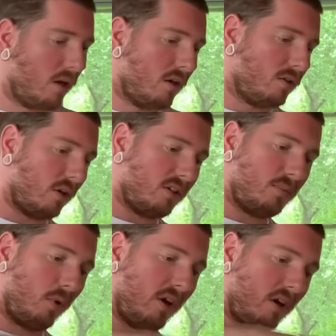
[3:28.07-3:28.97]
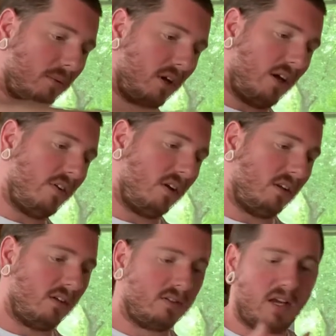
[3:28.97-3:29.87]
So at this point, I'm going to give it a
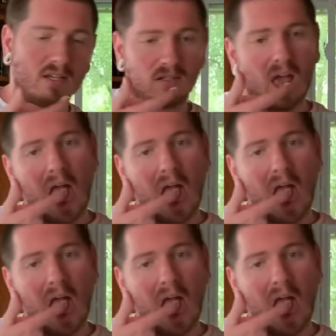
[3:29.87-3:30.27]
little taste.